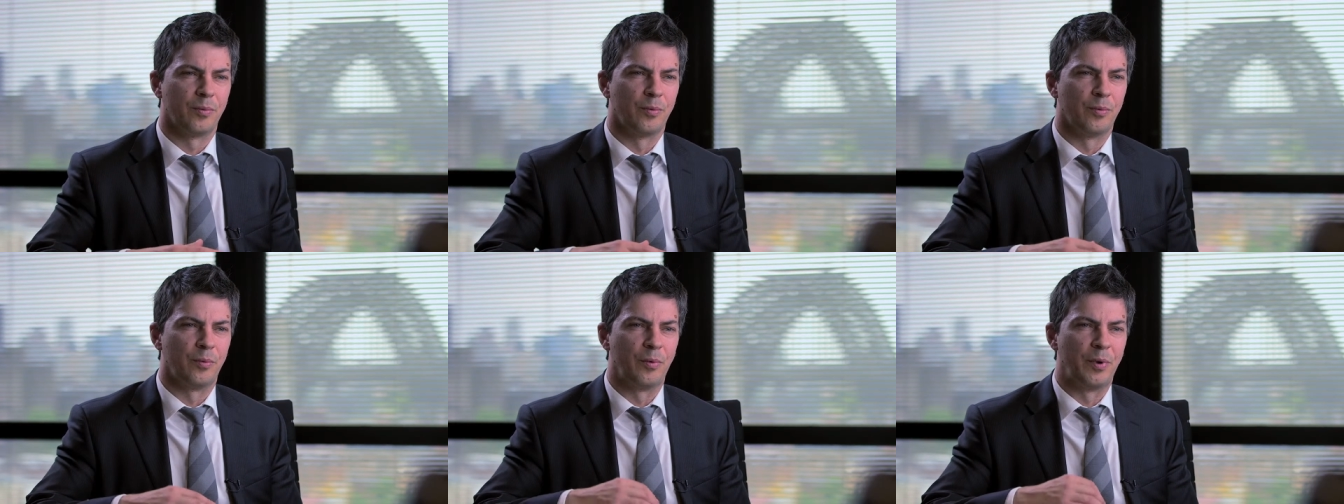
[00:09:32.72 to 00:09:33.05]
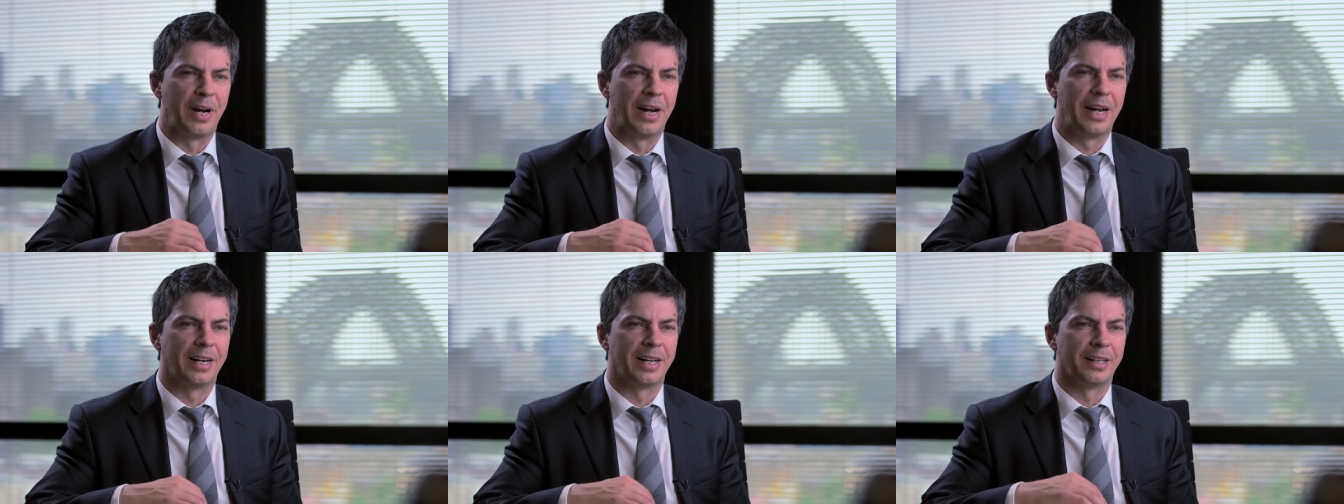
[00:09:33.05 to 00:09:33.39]

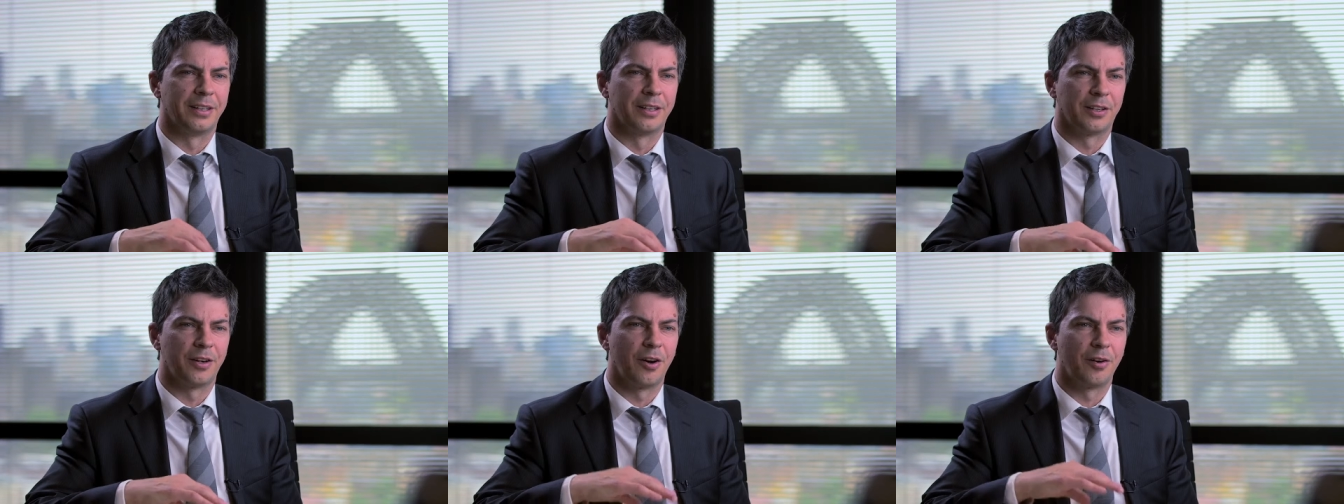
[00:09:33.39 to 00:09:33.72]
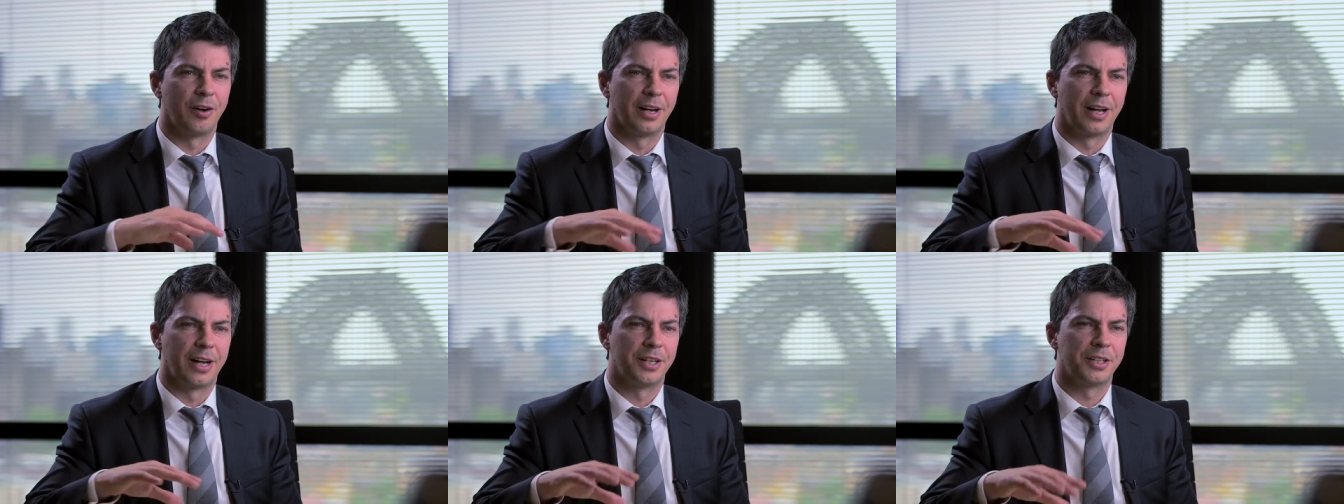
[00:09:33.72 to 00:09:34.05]
Really, the
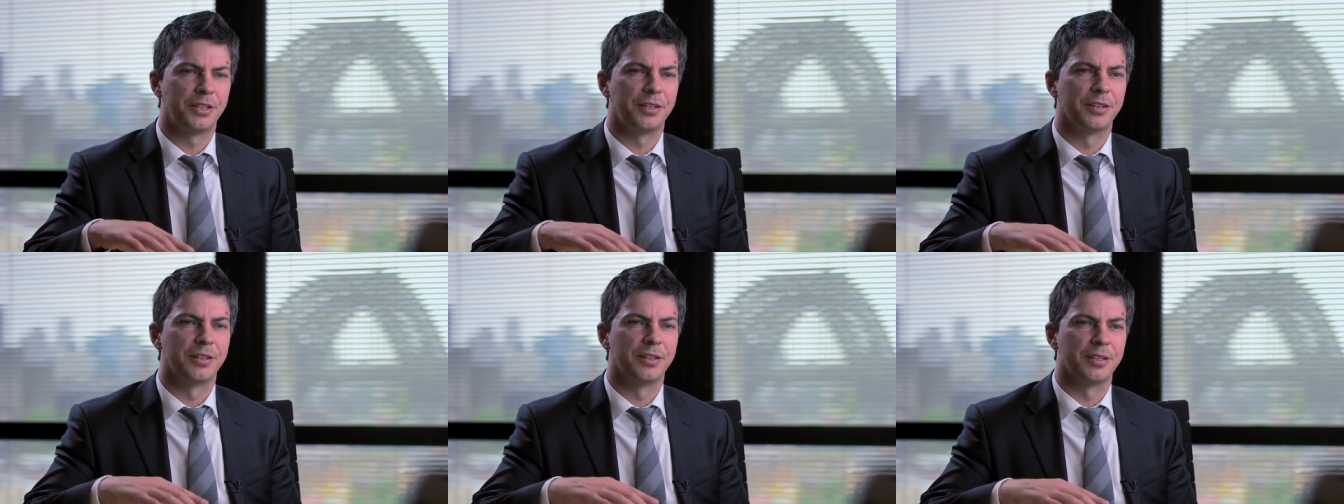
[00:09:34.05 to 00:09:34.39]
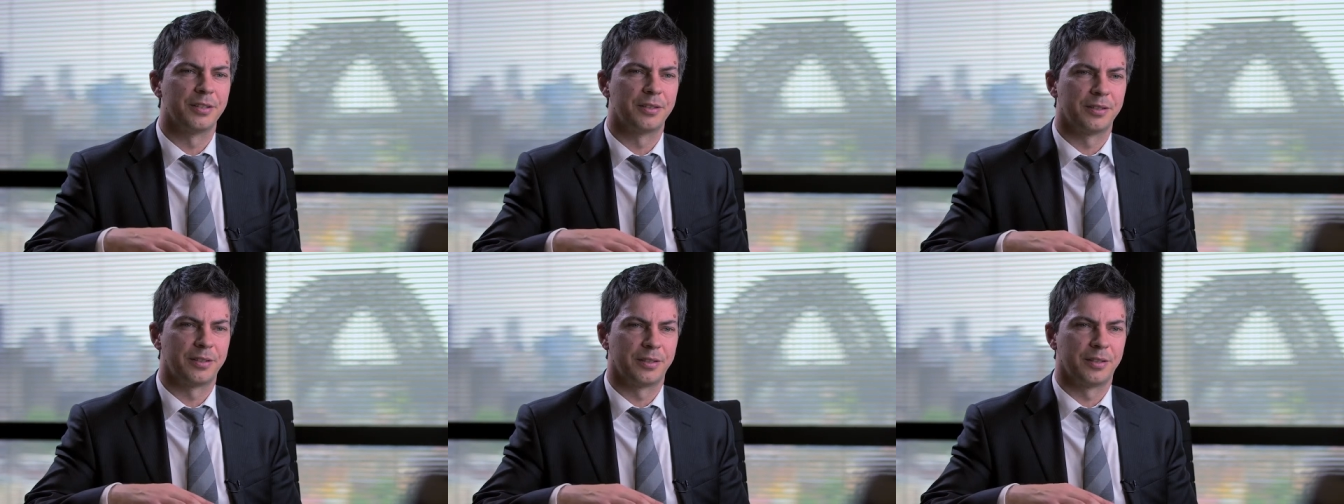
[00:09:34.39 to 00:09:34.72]

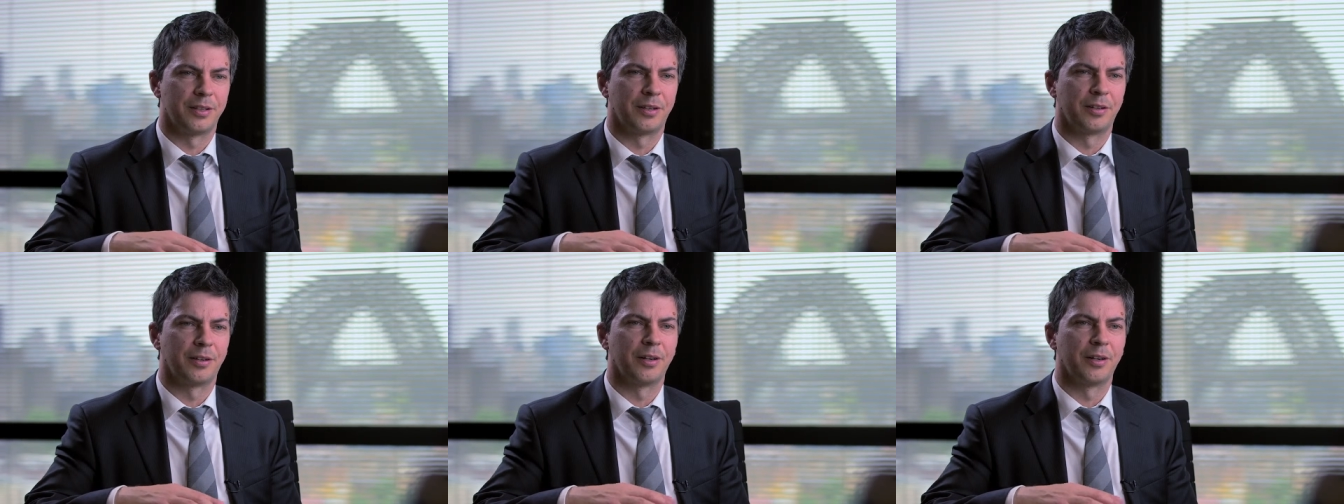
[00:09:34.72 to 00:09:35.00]
correlations